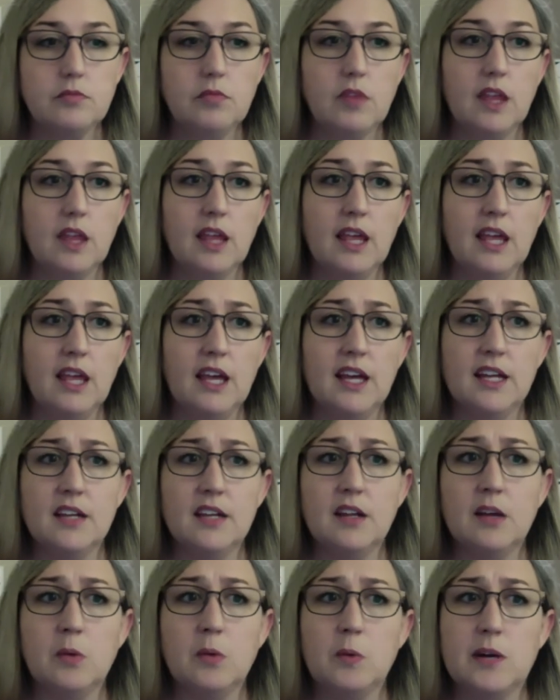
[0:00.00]

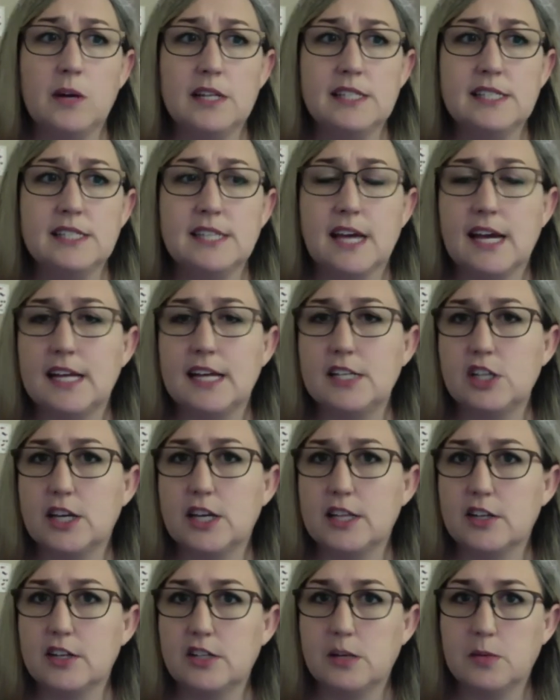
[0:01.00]
And once I
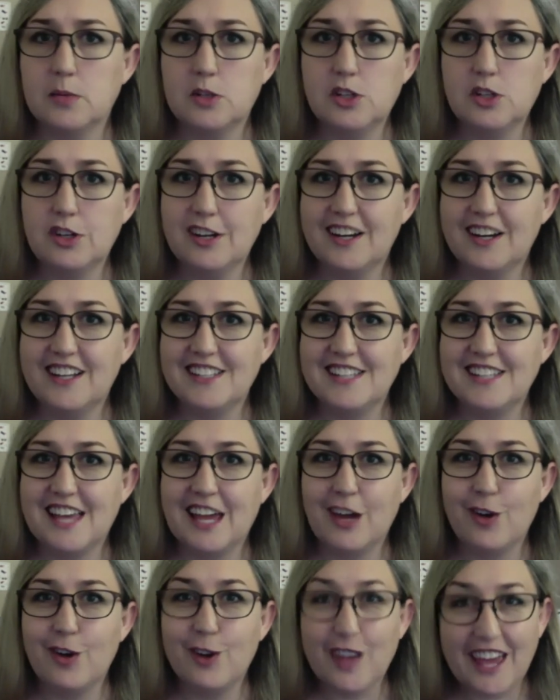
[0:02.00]
check their temperature and it's
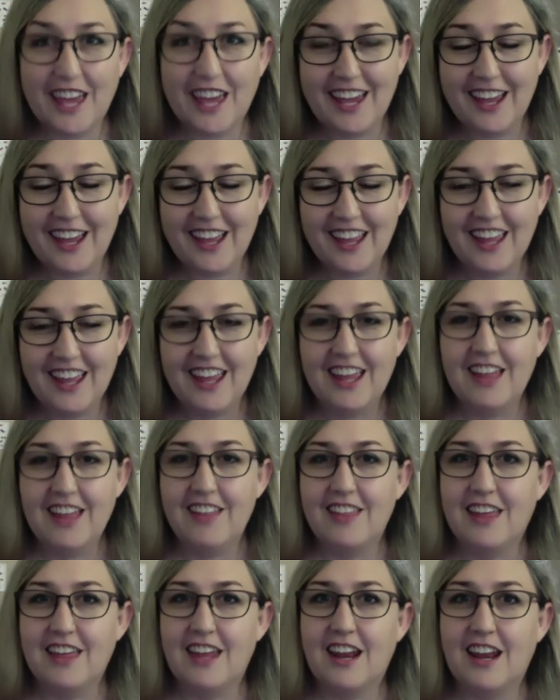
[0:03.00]
A-OK,
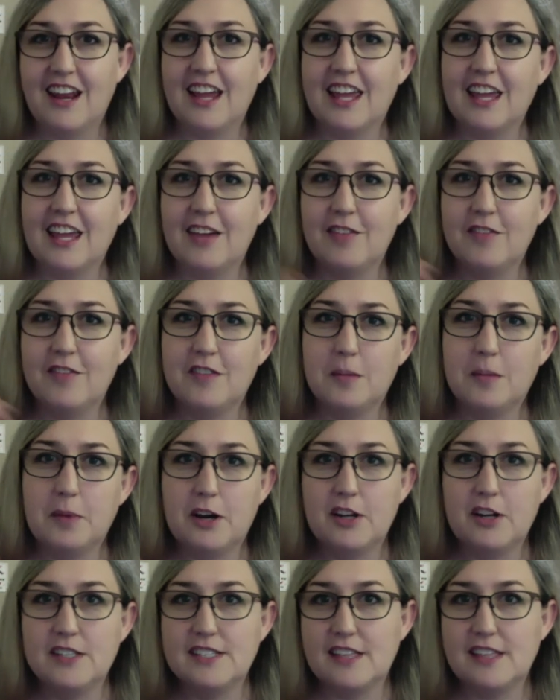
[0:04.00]
then I give the
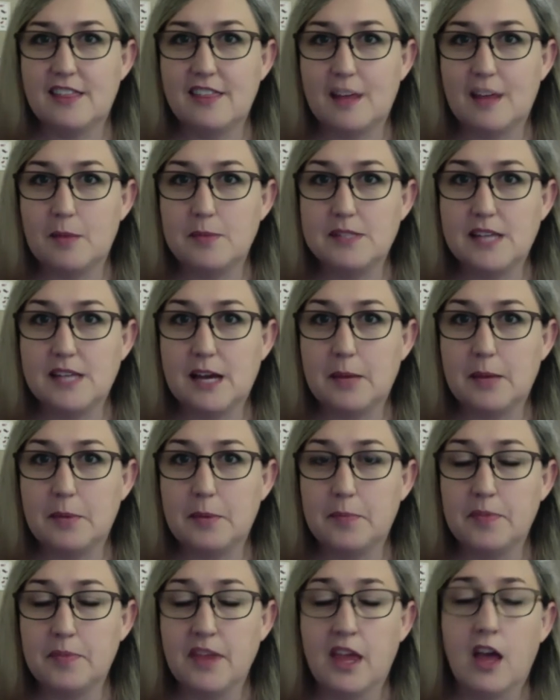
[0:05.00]
parents a thumbs up.
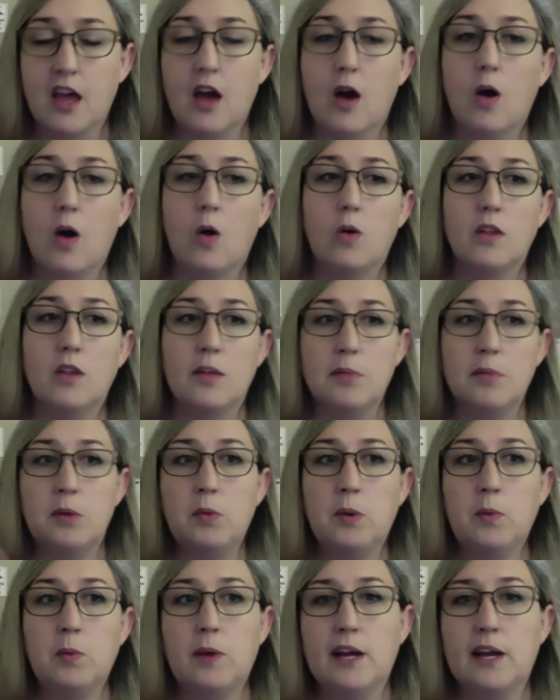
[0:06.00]
Oh, let me
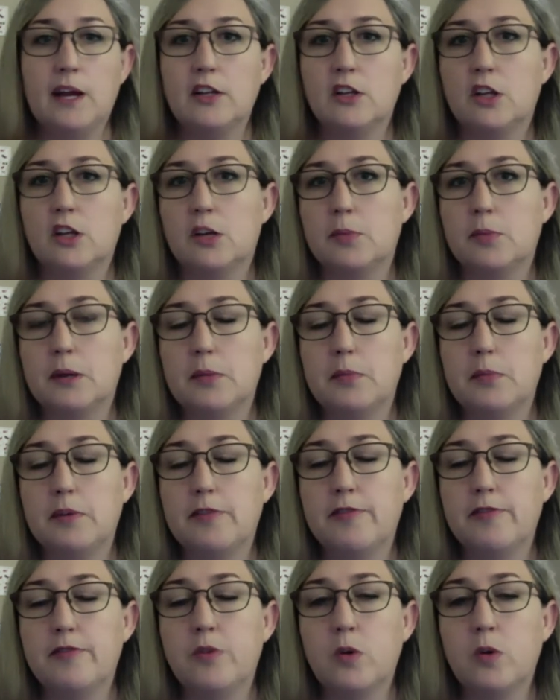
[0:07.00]
rewind a little bit.
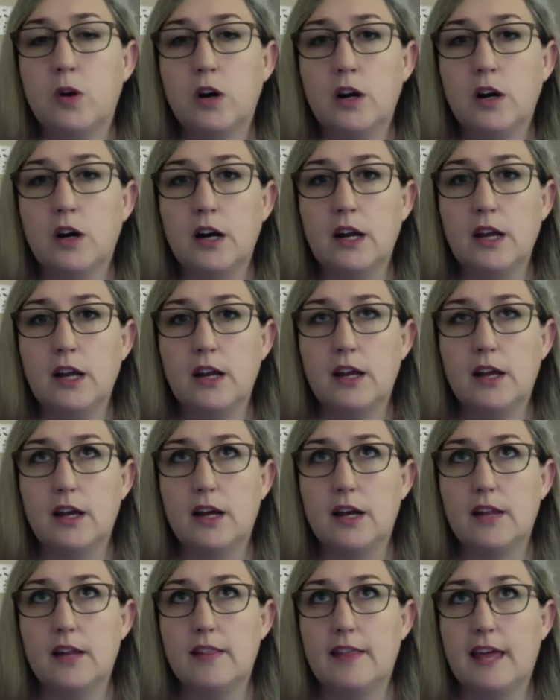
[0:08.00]
Before
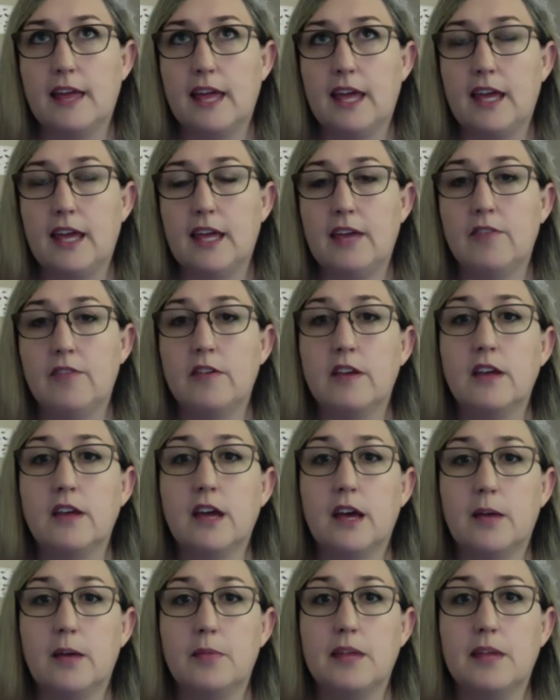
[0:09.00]
they even
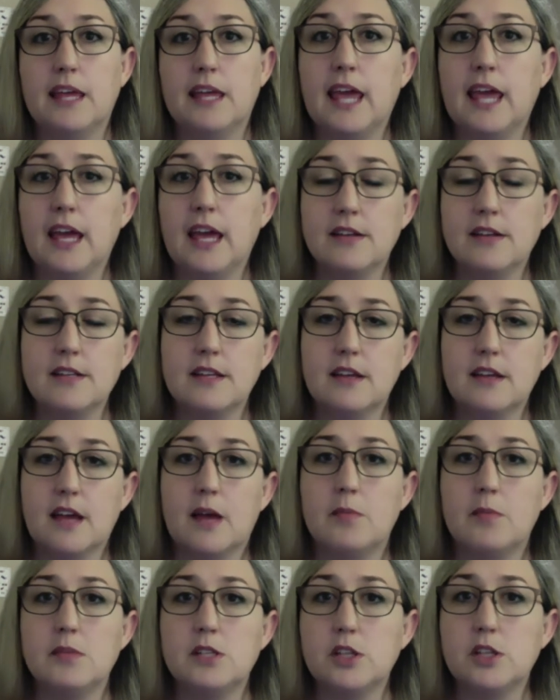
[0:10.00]
come, they can't
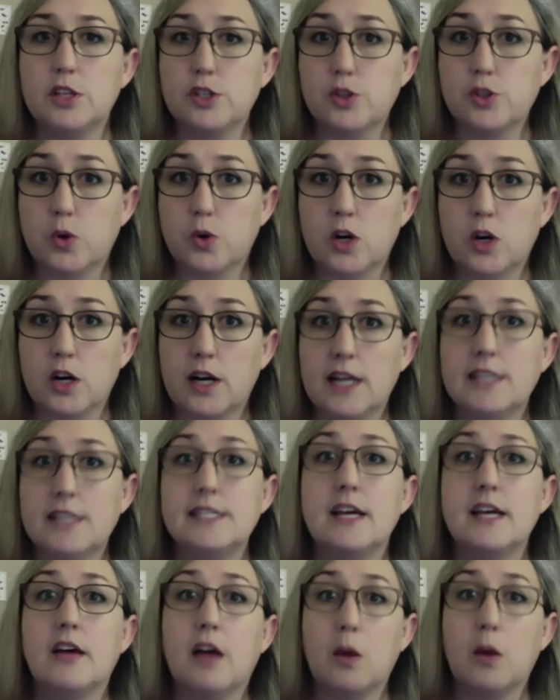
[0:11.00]
come to the door
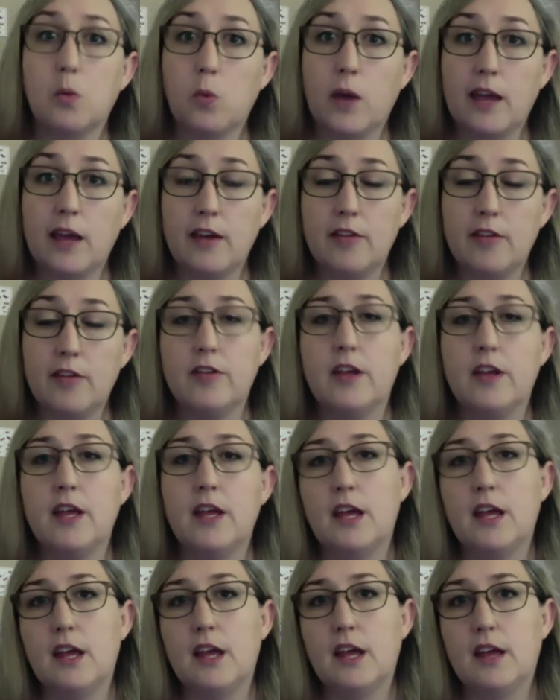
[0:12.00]
until I wave
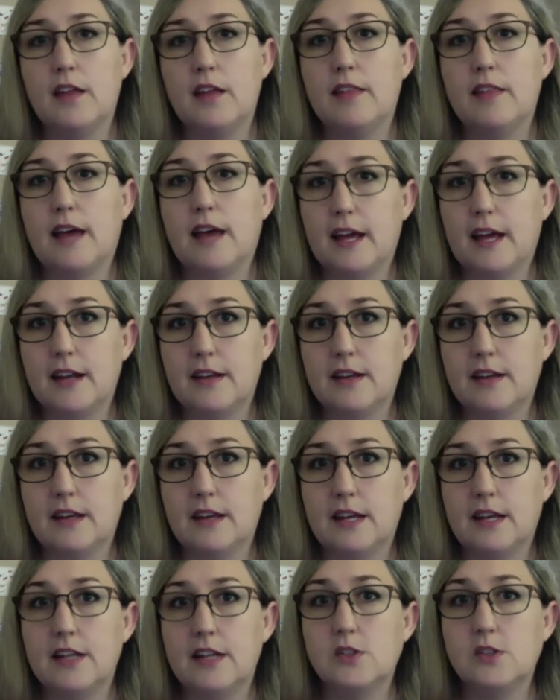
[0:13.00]
that
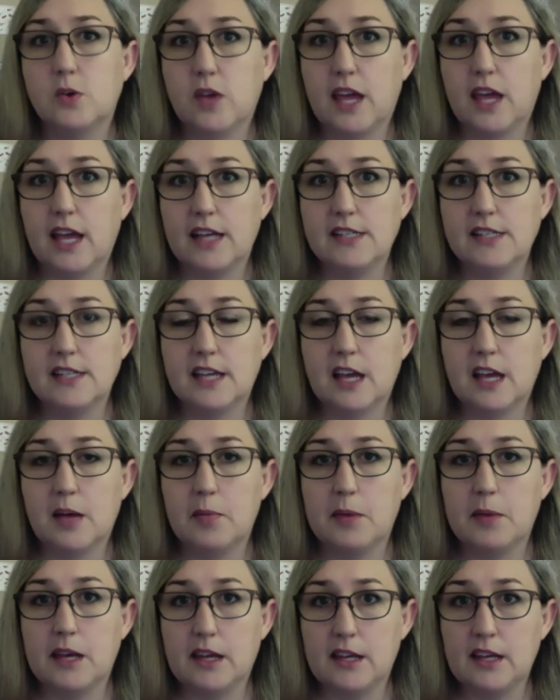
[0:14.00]
it is okay to come
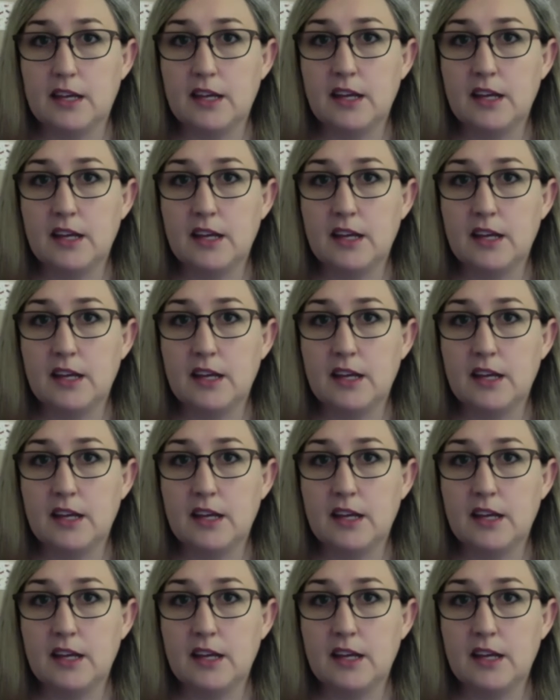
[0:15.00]
in,